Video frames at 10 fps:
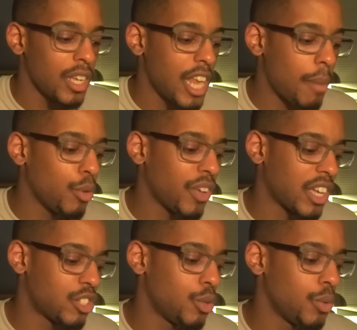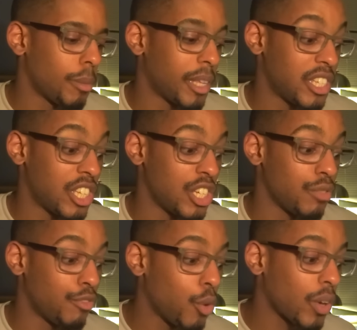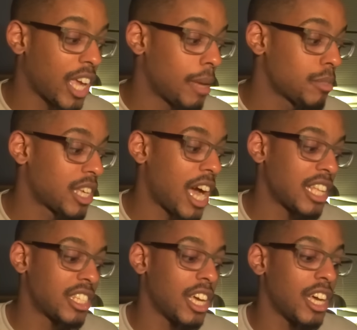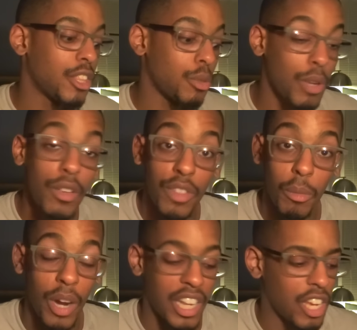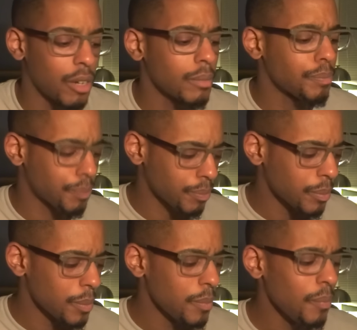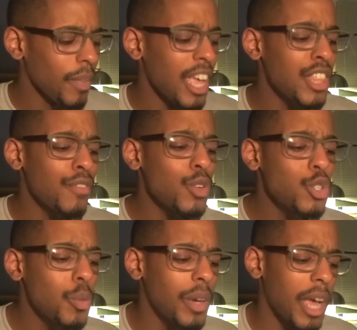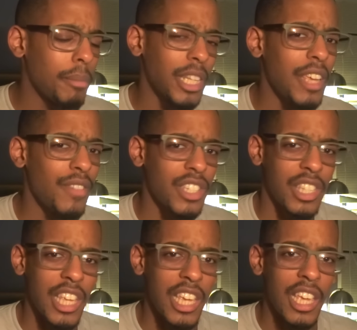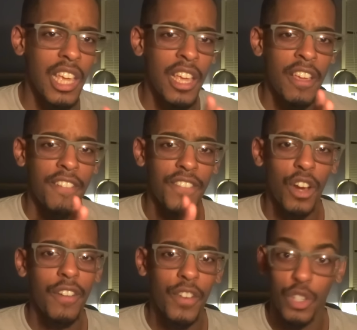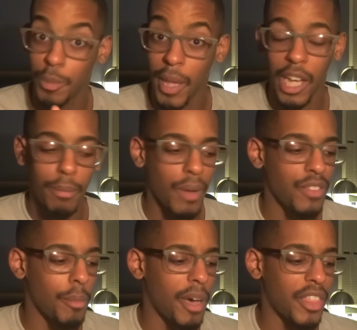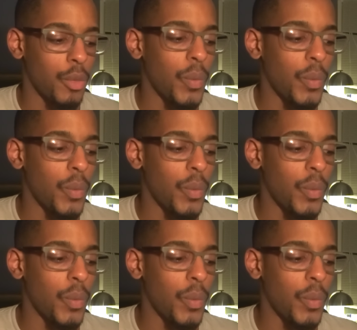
Now moving on to the PlayStation 4 games, got three of them right here. And the first one, I believe, is the very first pickup of the month.